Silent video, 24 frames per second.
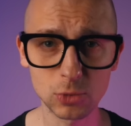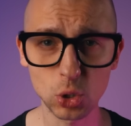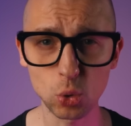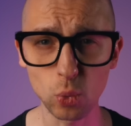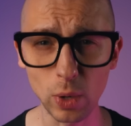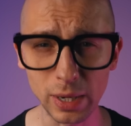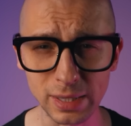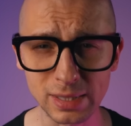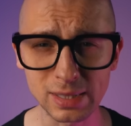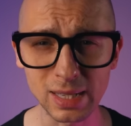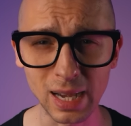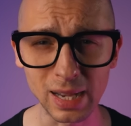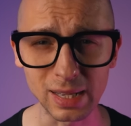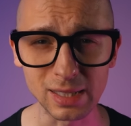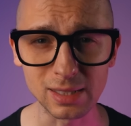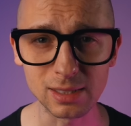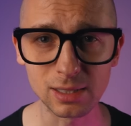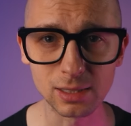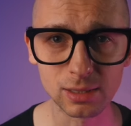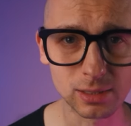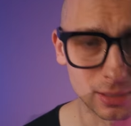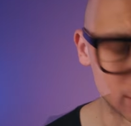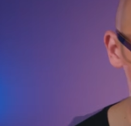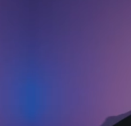quite
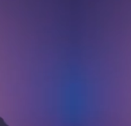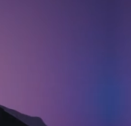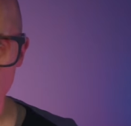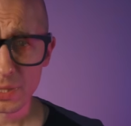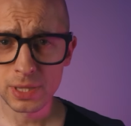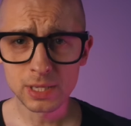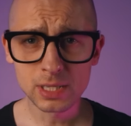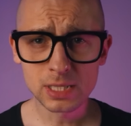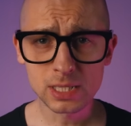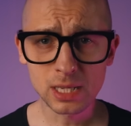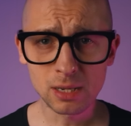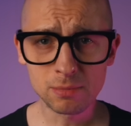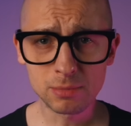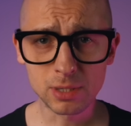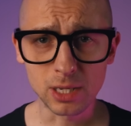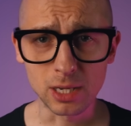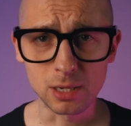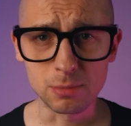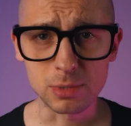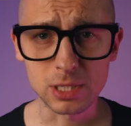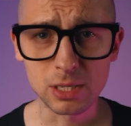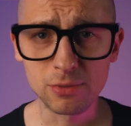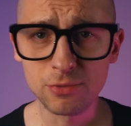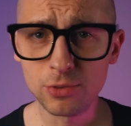tight. But then
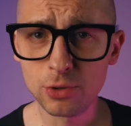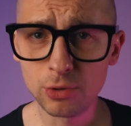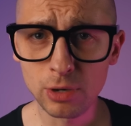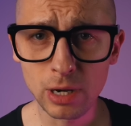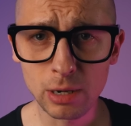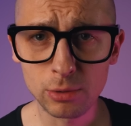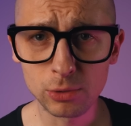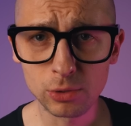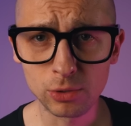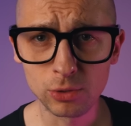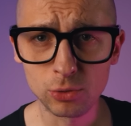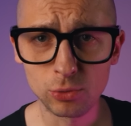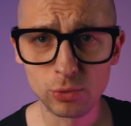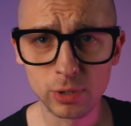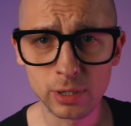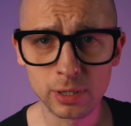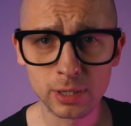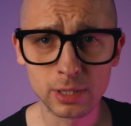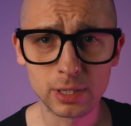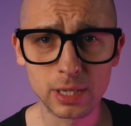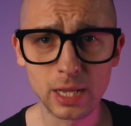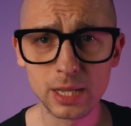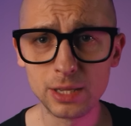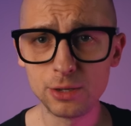sometimes, if you're out on a
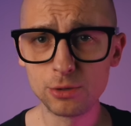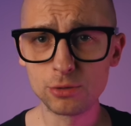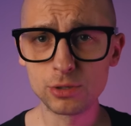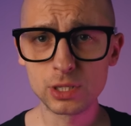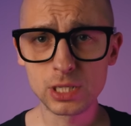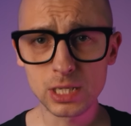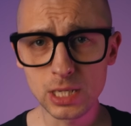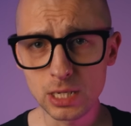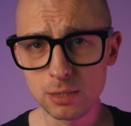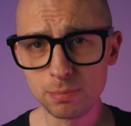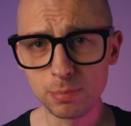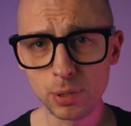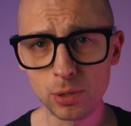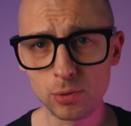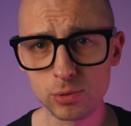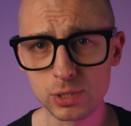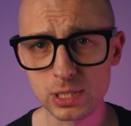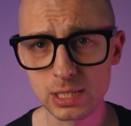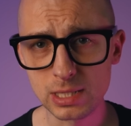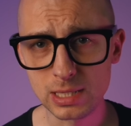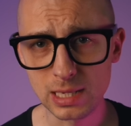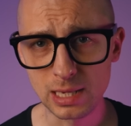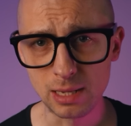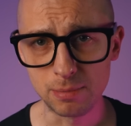ride and your seat
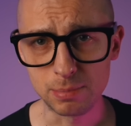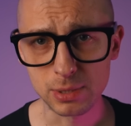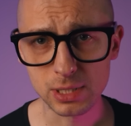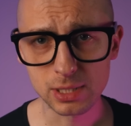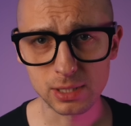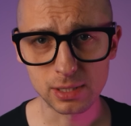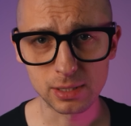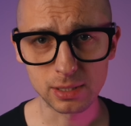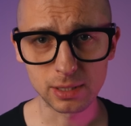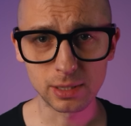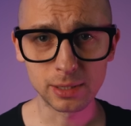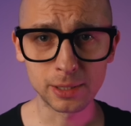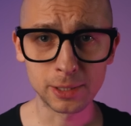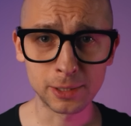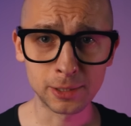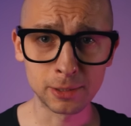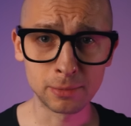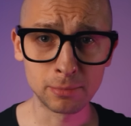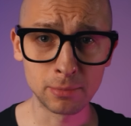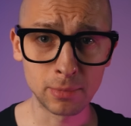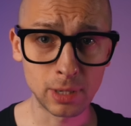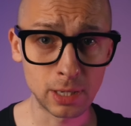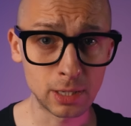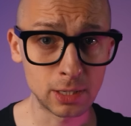post slips
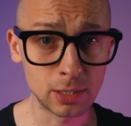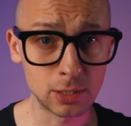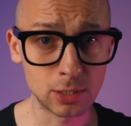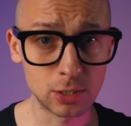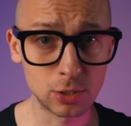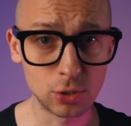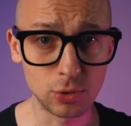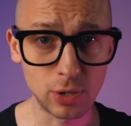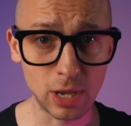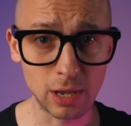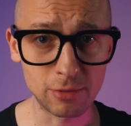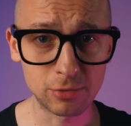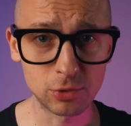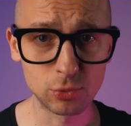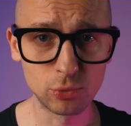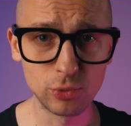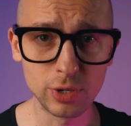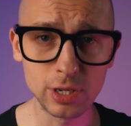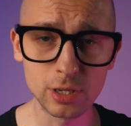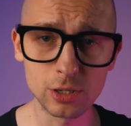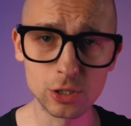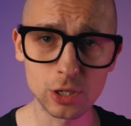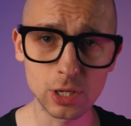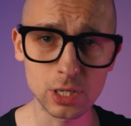and you have to
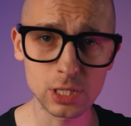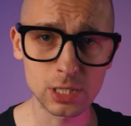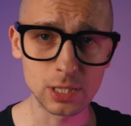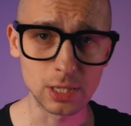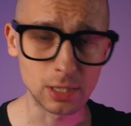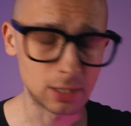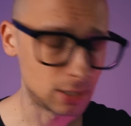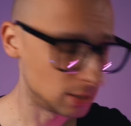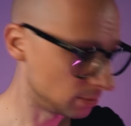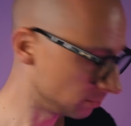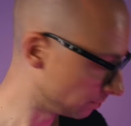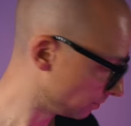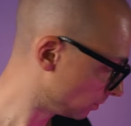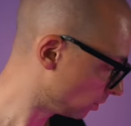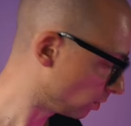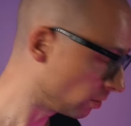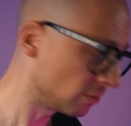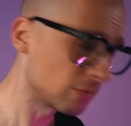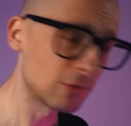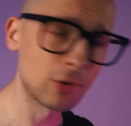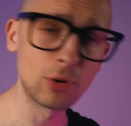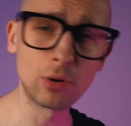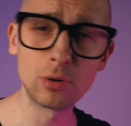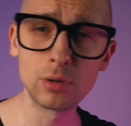readjust it,
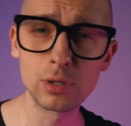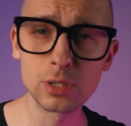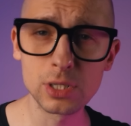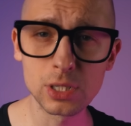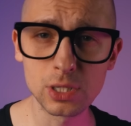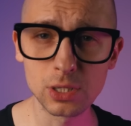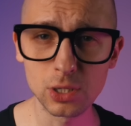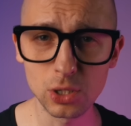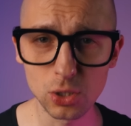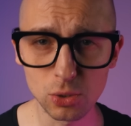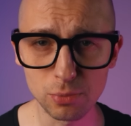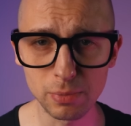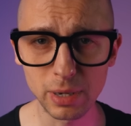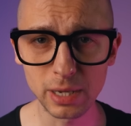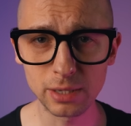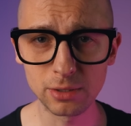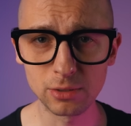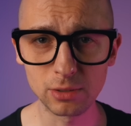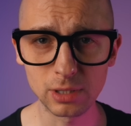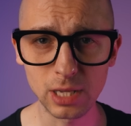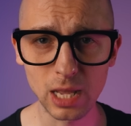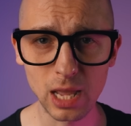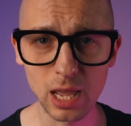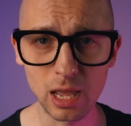of course you might
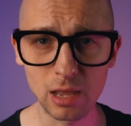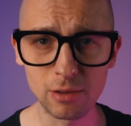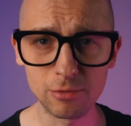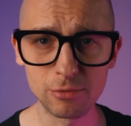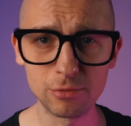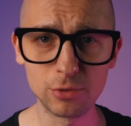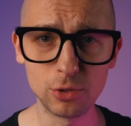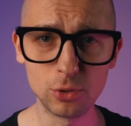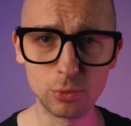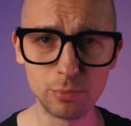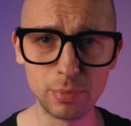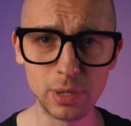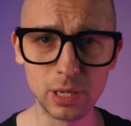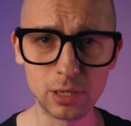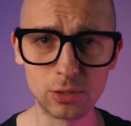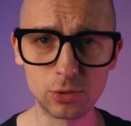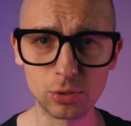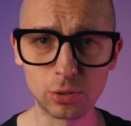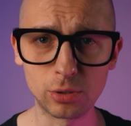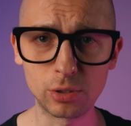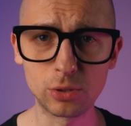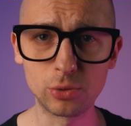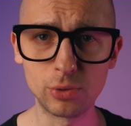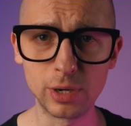not have your big
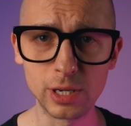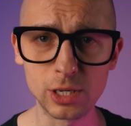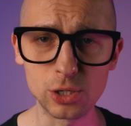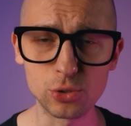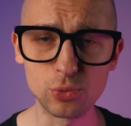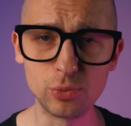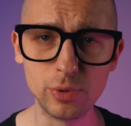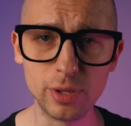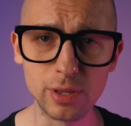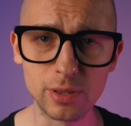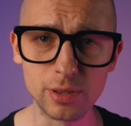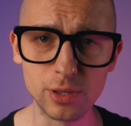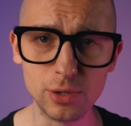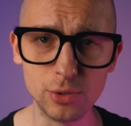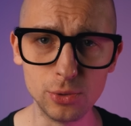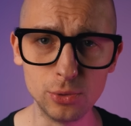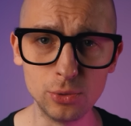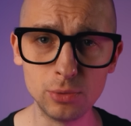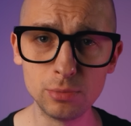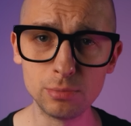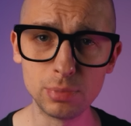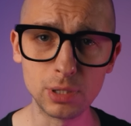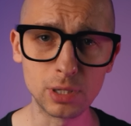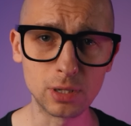torque wrench with
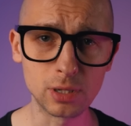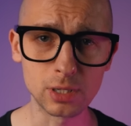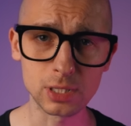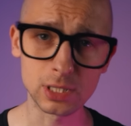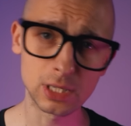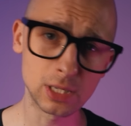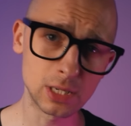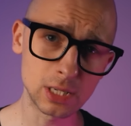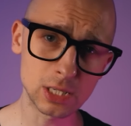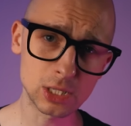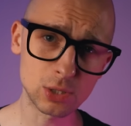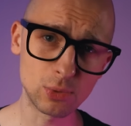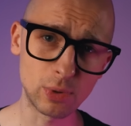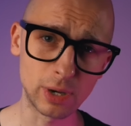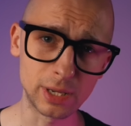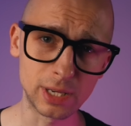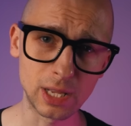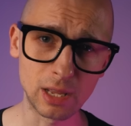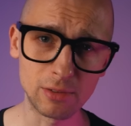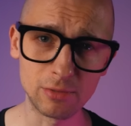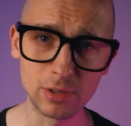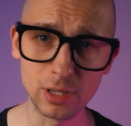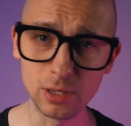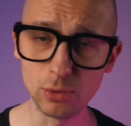you, because it is quite
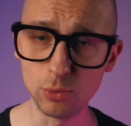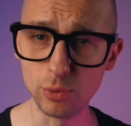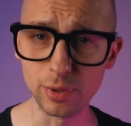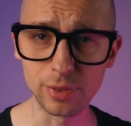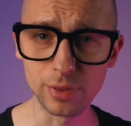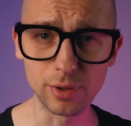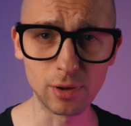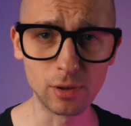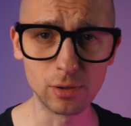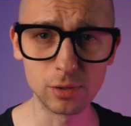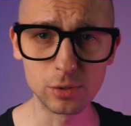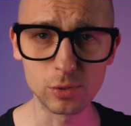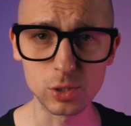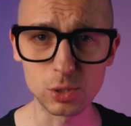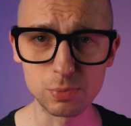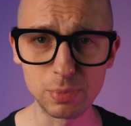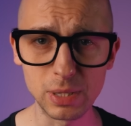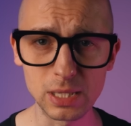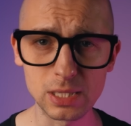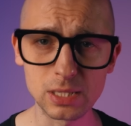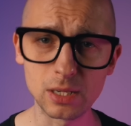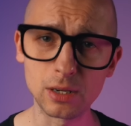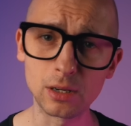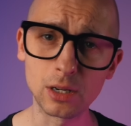heavy with all those
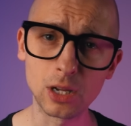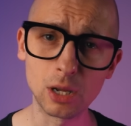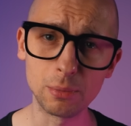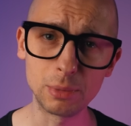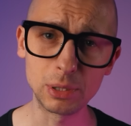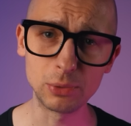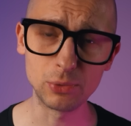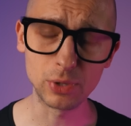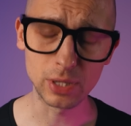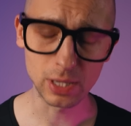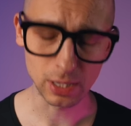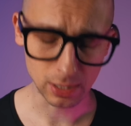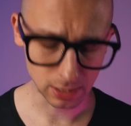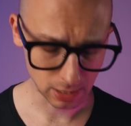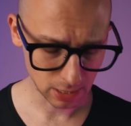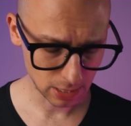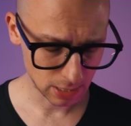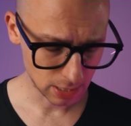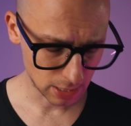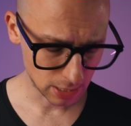bits that are coming with it.